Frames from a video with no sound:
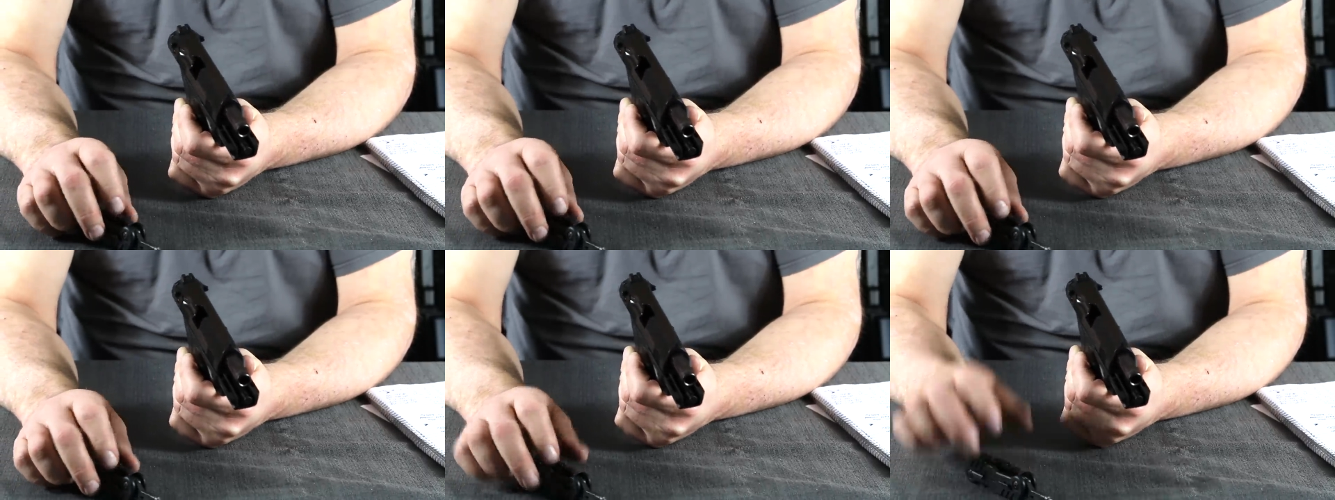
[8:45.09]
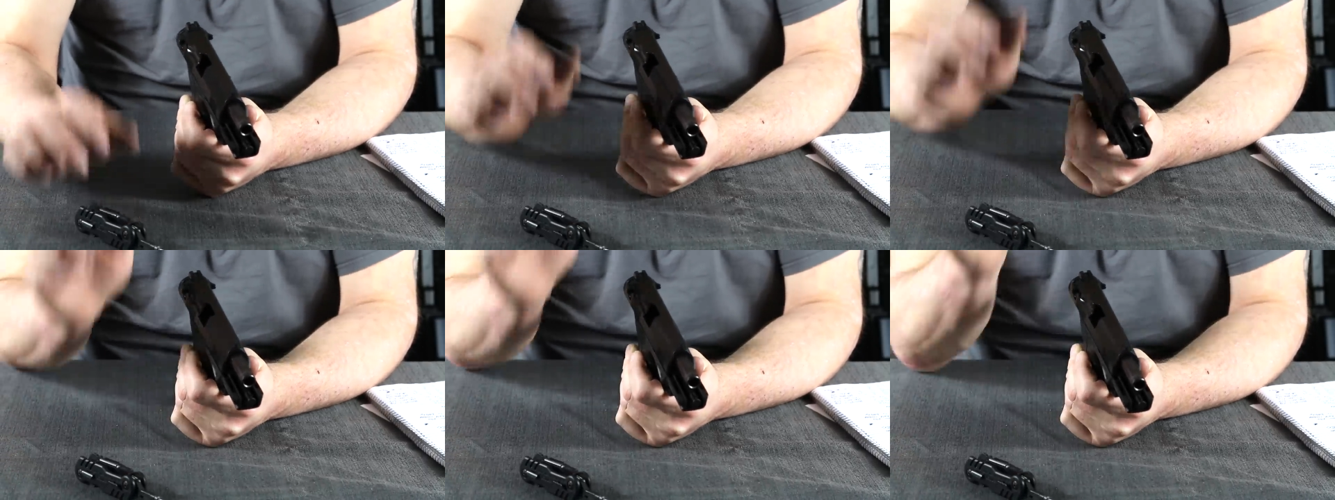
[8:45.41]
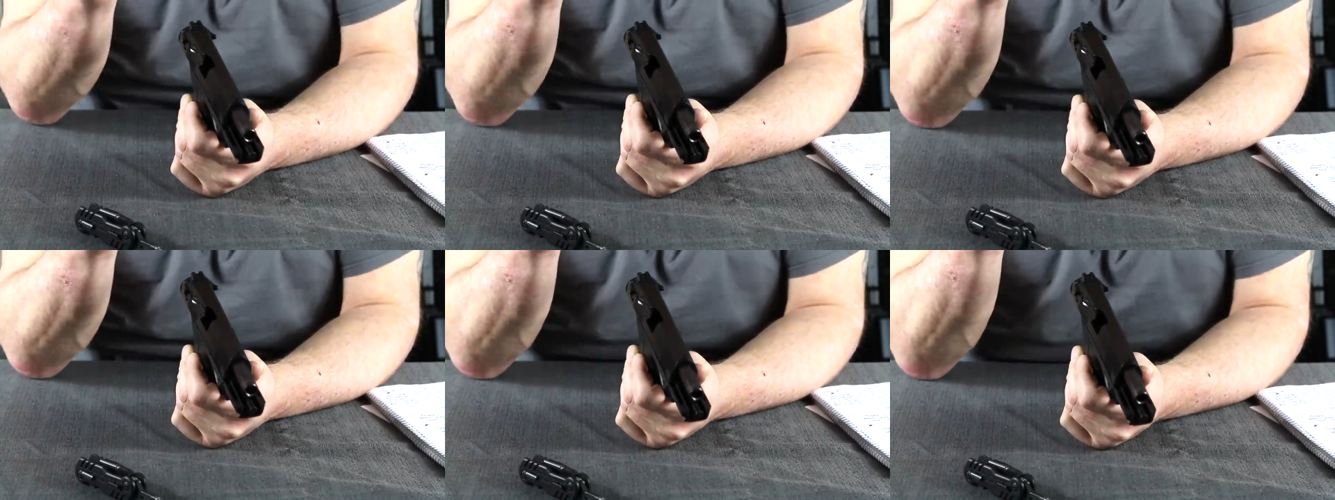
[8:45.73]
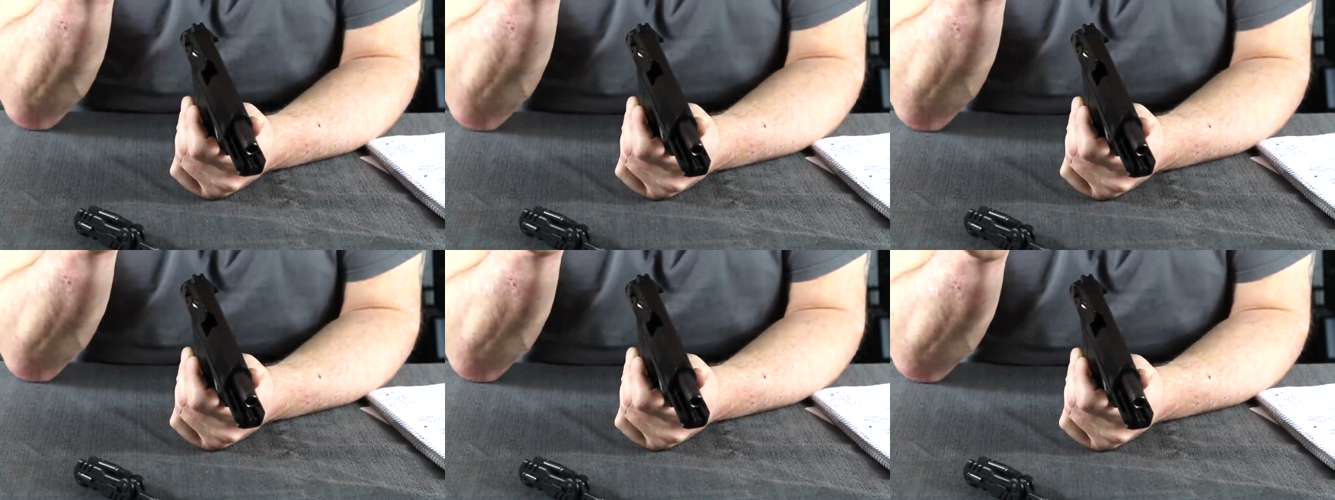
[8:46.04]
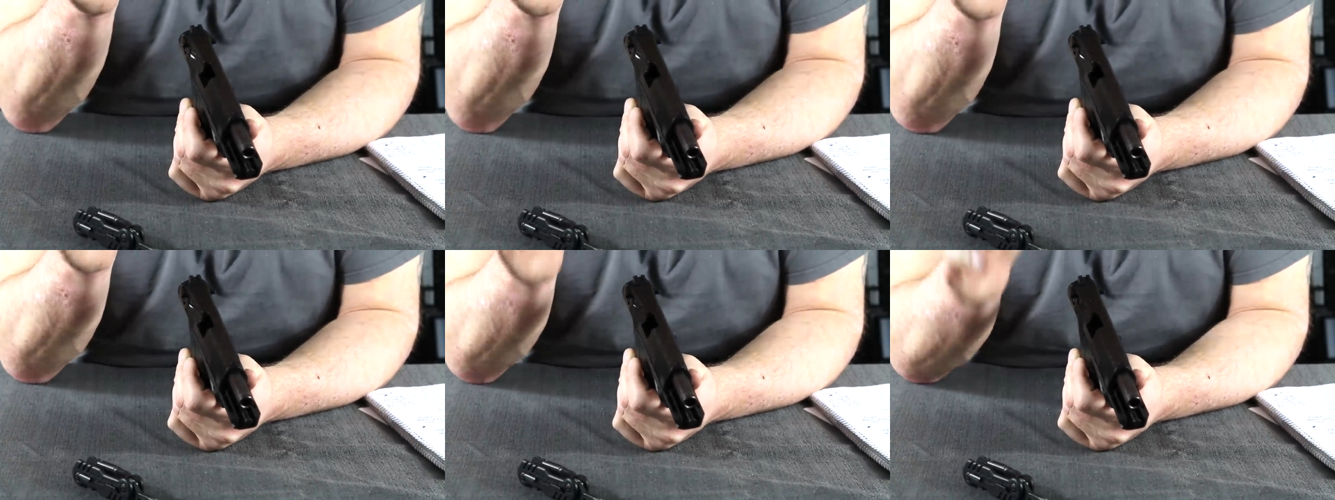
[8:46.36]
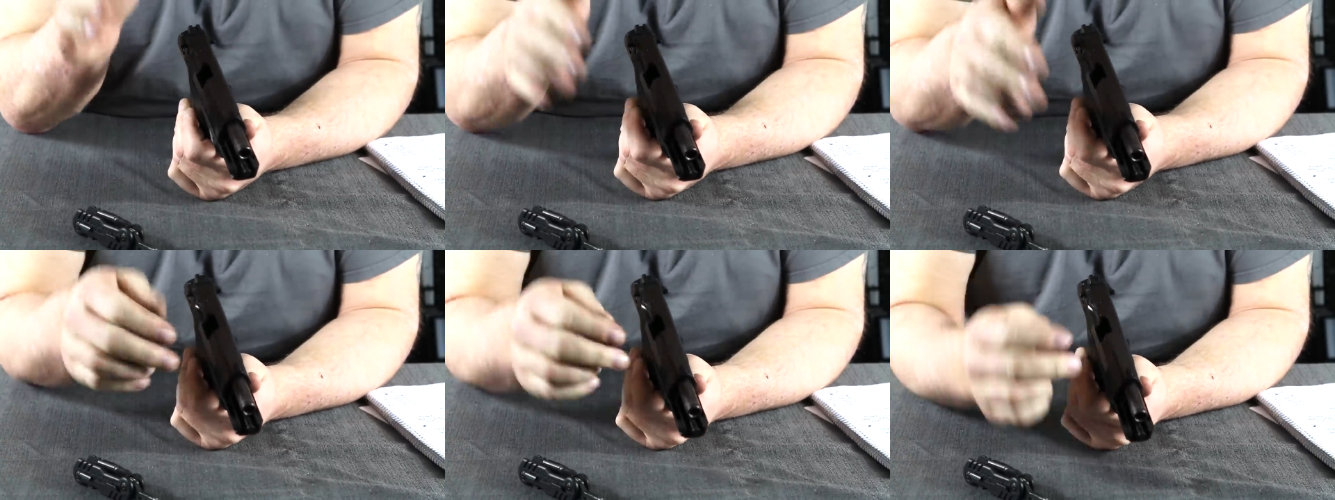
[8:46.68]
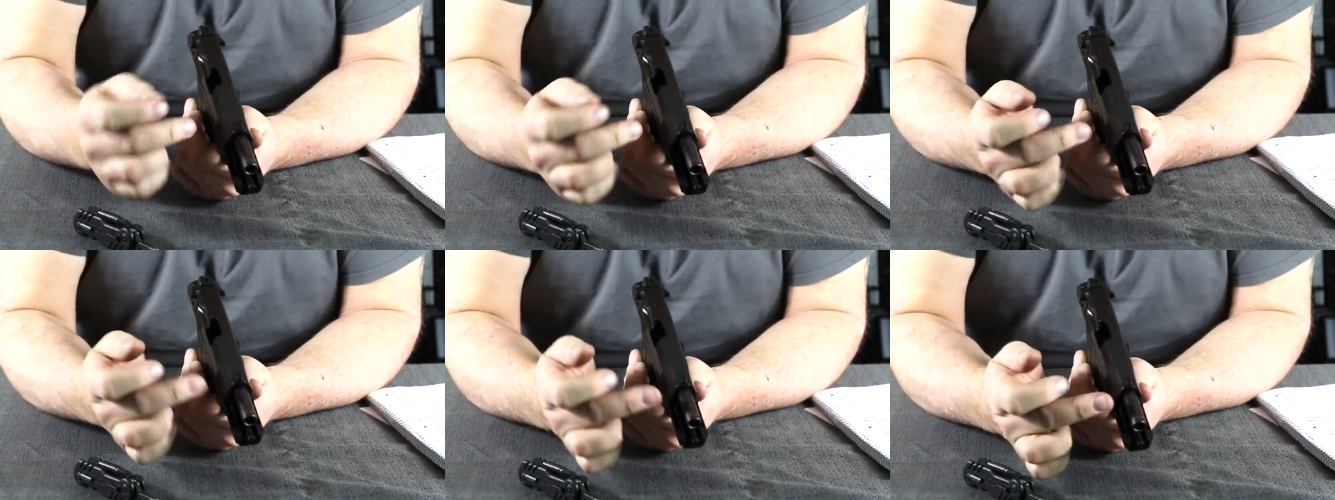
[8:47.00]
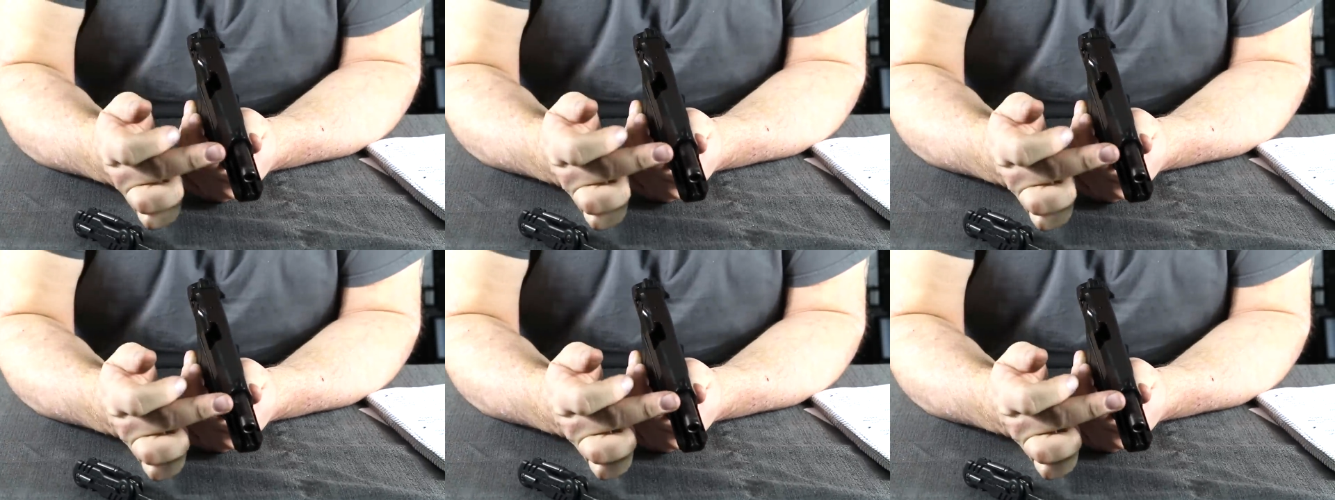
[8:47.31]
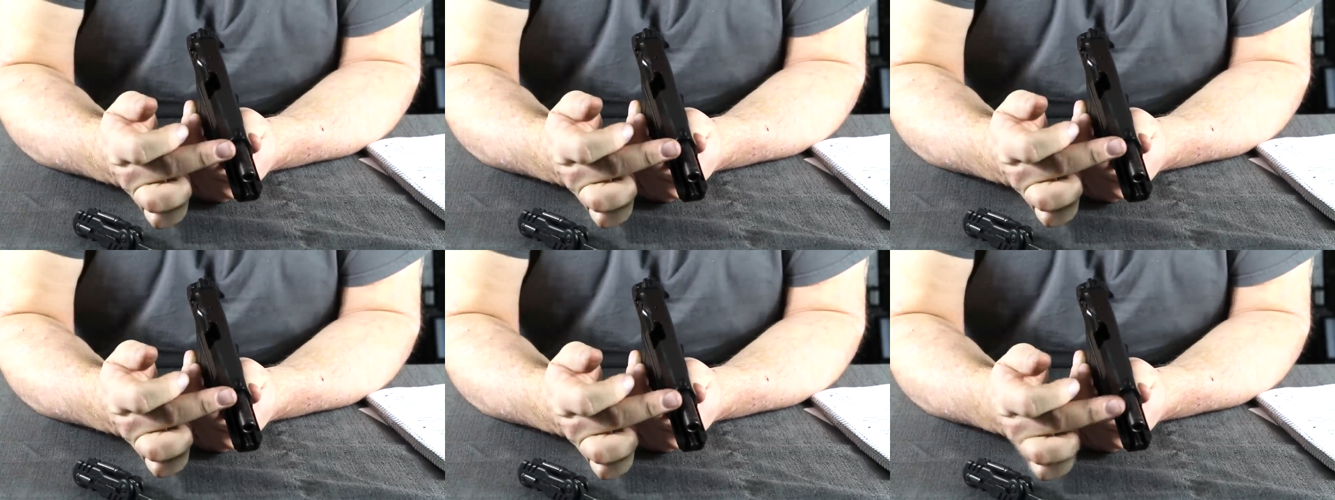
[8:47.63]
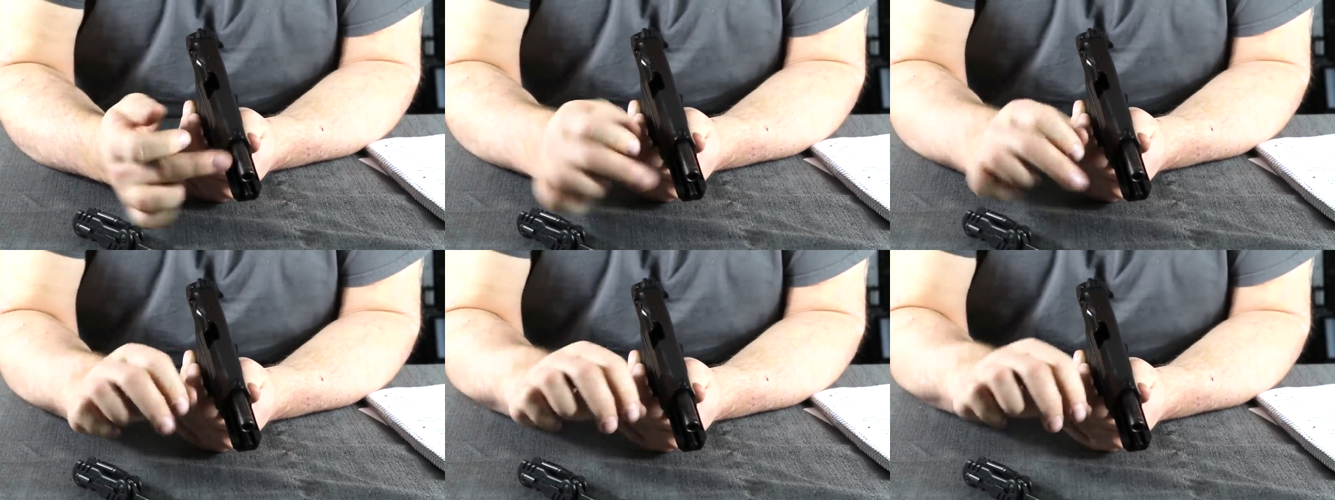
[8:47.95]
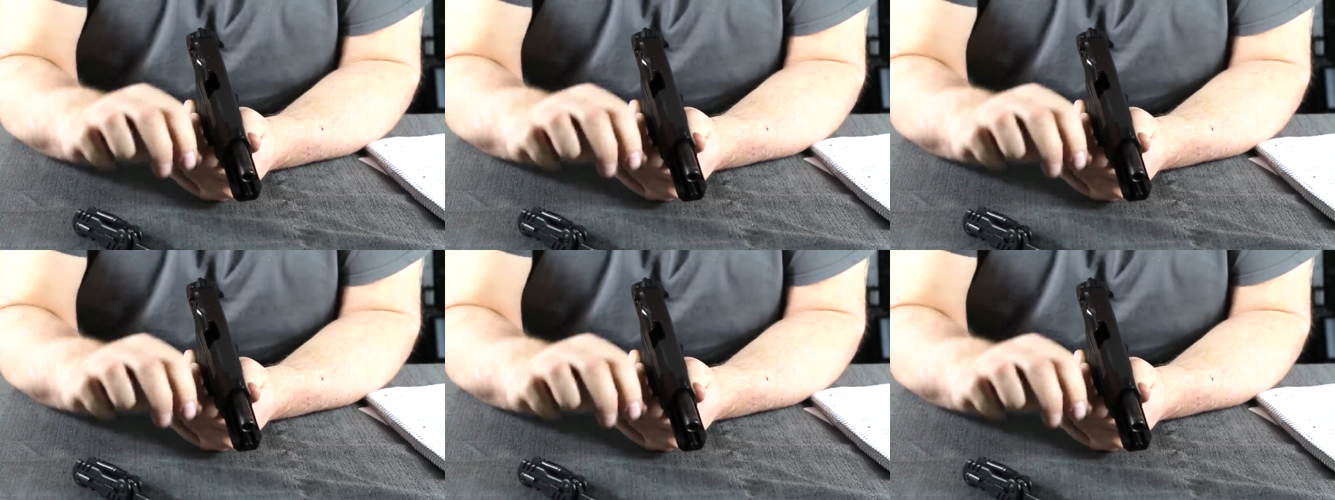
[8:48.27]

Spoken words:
(no speaker visible)